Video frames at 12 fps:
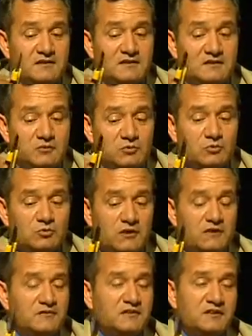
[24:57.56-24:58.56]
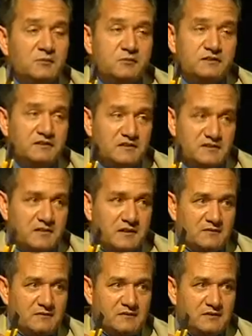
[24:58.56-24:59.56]
they do everything with
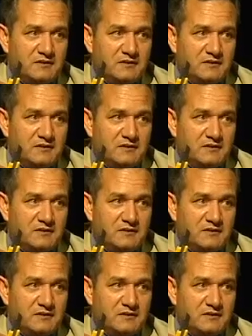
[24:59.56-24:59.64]
themselves.